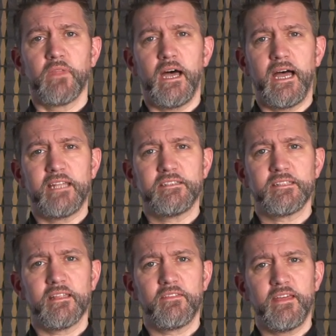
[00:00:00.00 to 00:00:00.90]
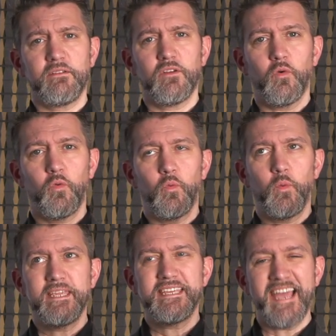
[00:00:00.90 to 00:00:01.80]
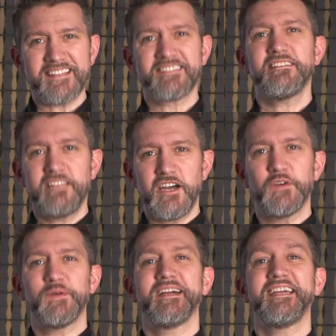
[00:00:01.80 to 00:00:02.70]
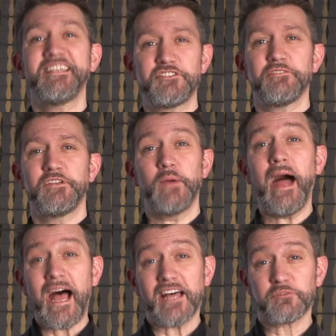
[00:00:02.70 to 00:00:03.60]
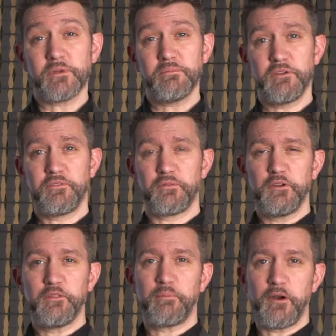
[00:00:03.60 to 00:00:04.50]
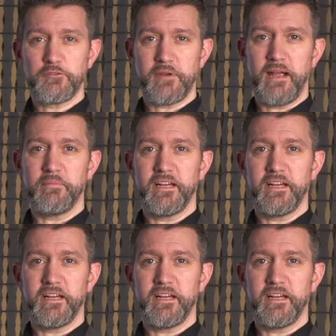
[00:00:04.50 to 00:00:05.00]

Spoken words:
And then we get to know each of you as we move through the program.